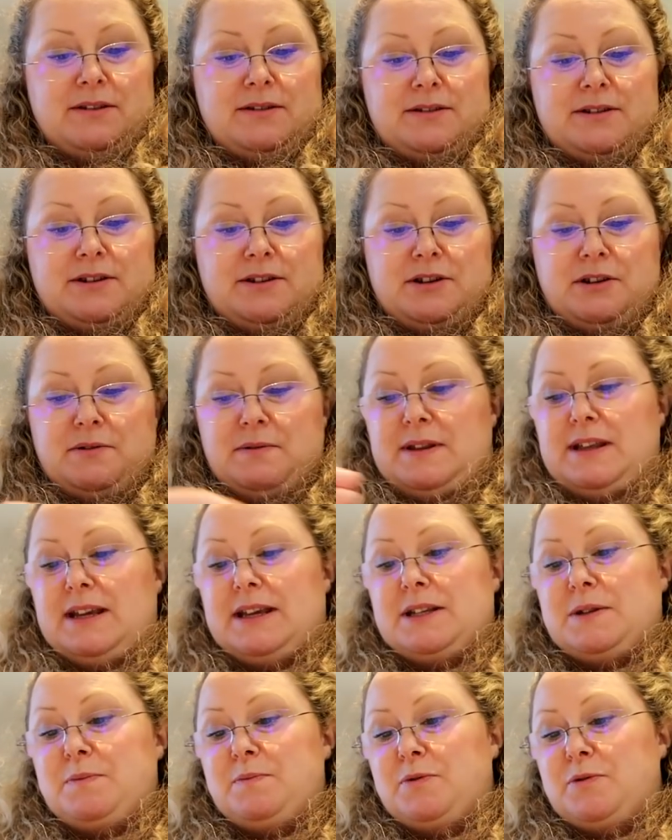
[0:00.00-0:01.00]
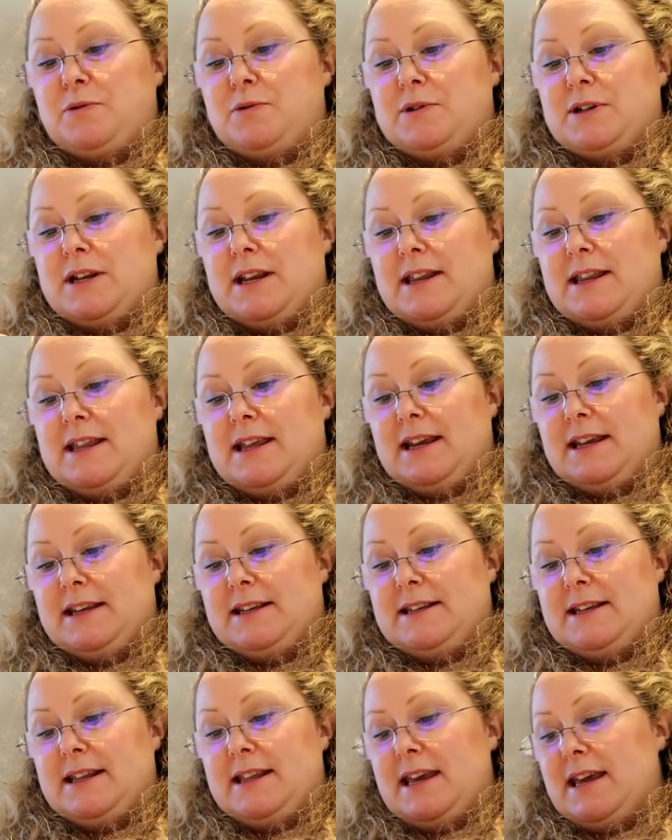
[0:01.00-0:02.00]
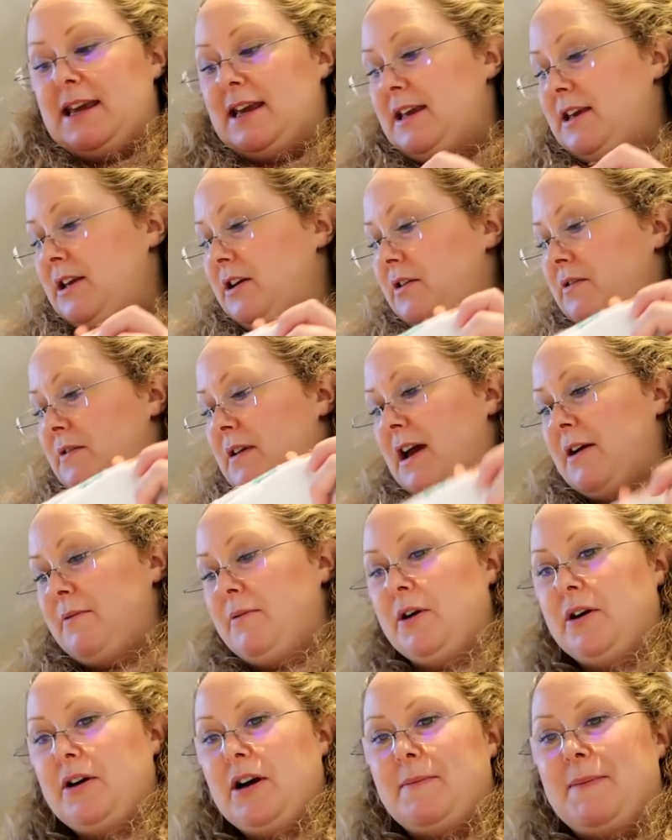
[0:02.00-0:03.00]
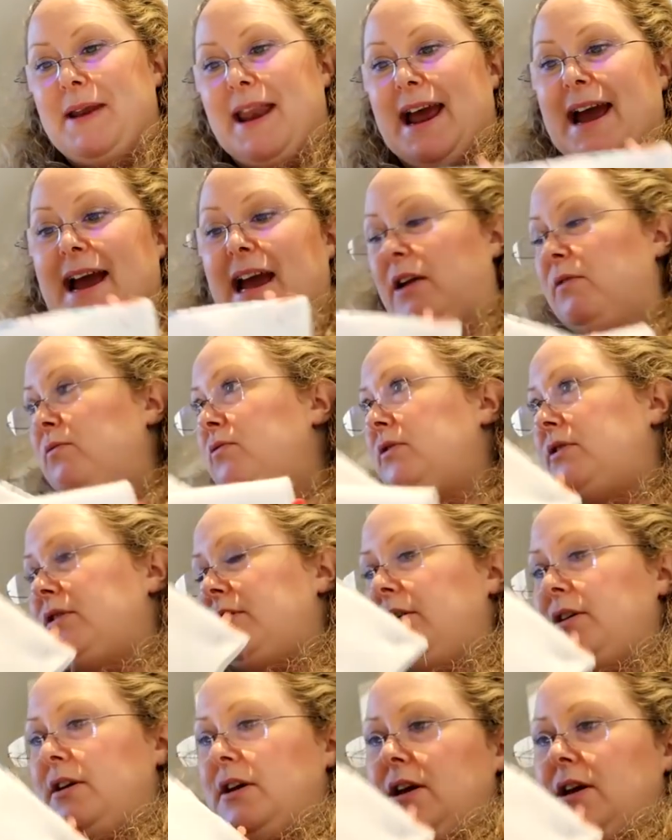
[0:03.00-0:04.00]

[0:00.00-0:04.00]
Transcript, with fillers: to do with exporting things to the EU now. We're coming out,